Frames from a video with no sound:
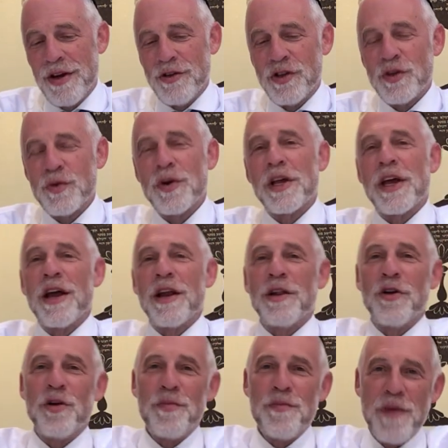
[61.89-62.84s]
Just want to get a
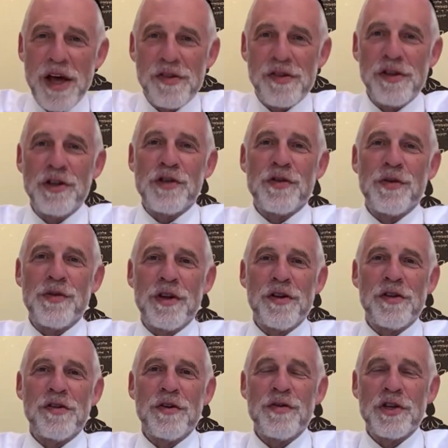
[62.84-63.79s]
little message from the
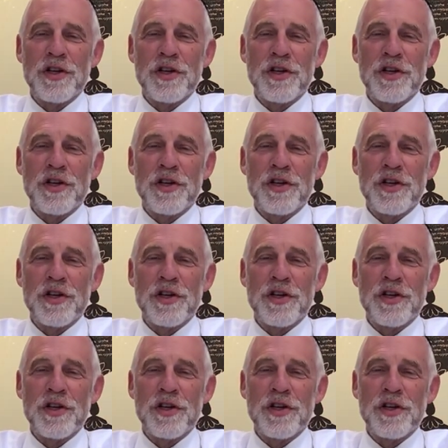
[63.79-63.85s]
Nesiva